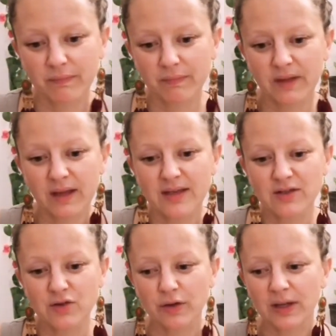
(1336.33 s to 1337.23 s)
it's
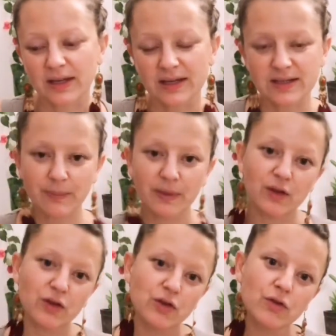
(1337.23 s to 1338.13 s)
cooking and it's something that
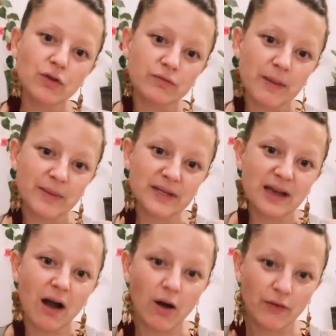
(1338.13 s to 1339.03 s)
you can
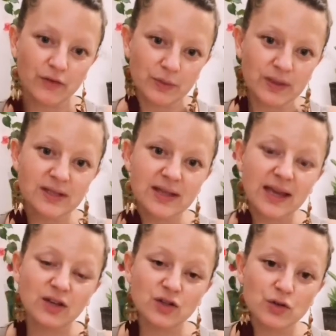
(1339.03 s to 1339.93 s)
remedy afterwards, they
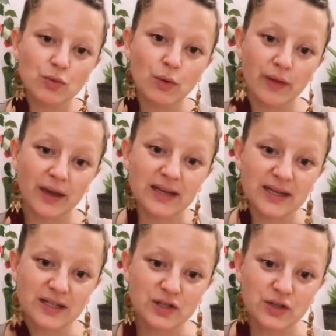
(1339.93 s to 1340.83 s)
can do what they
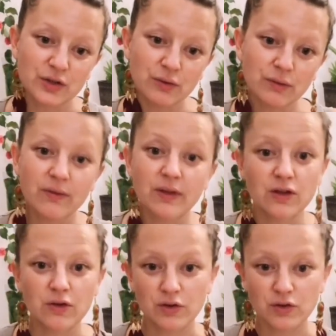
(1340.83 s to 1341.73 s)
need to do, then
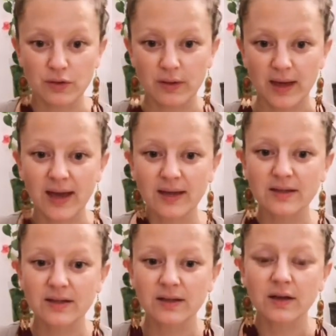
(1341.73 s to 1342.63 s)
you can do that.
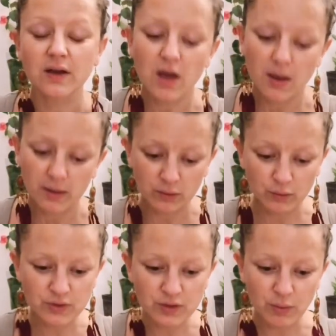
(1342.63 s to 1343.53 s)
And
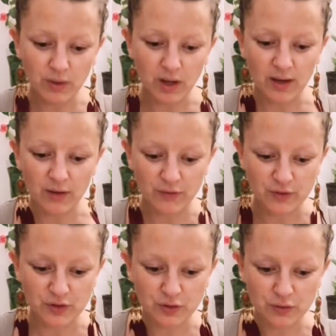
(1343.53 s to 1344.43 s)
also what I often
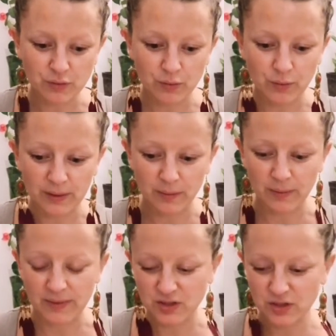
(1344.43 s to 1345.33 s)
do with
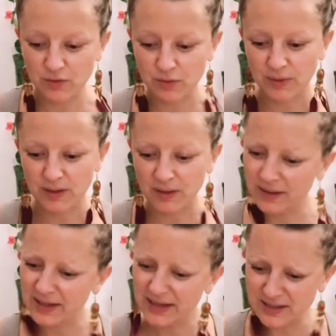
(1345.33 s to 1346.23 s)
when the children were younger,
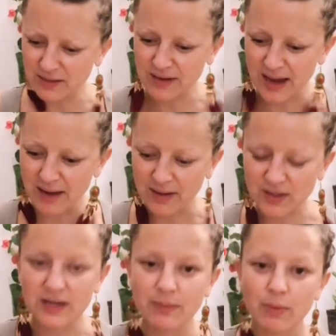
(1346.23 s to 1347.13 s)
less so now
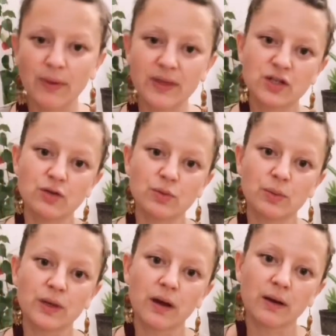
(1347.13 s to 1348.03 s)
actually, but when the children were
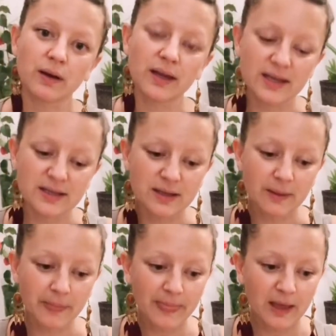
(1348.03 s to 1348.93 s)
younger, is
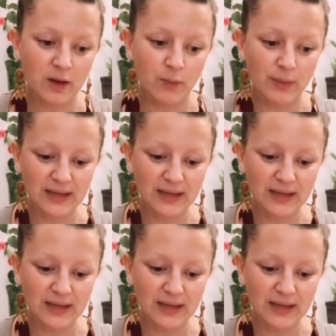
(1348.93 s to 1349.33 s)
we'd